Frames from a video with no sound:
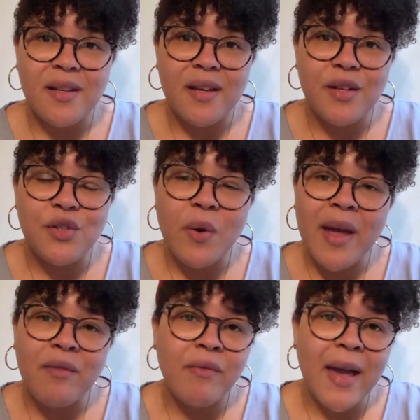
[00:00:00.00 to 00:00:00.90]
And so I
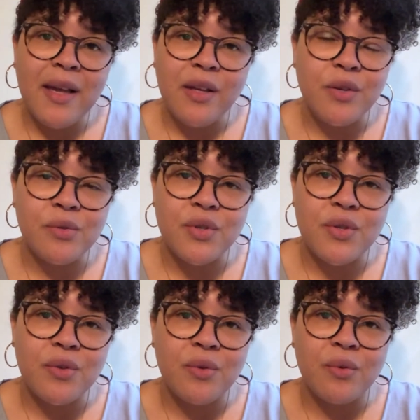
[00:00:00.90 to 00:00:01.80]
invite you
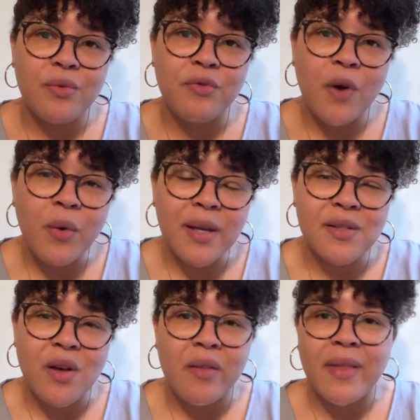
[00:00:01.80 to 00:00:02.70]
to
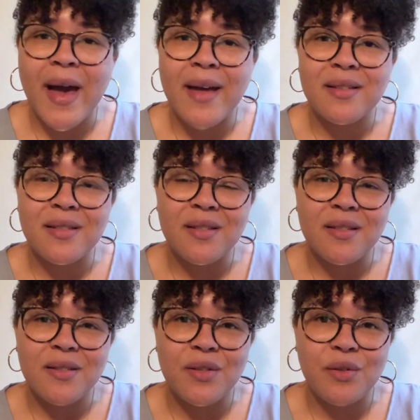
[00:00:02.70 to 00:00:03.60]
focus on that,
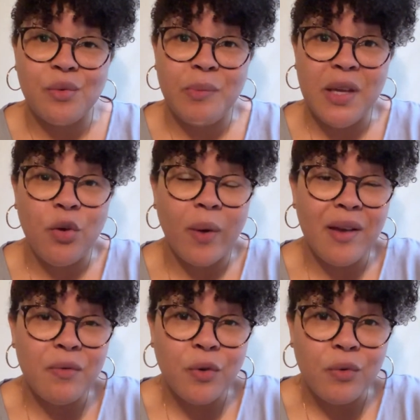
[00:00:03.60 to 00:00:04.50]
to be
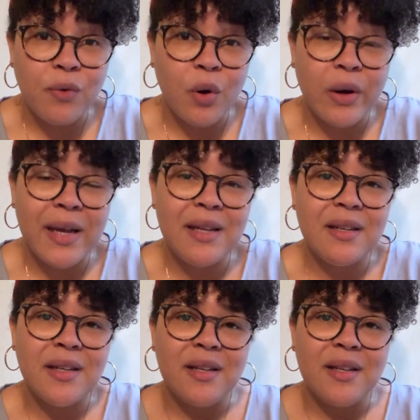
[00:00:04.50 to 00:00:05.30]
grateful for it,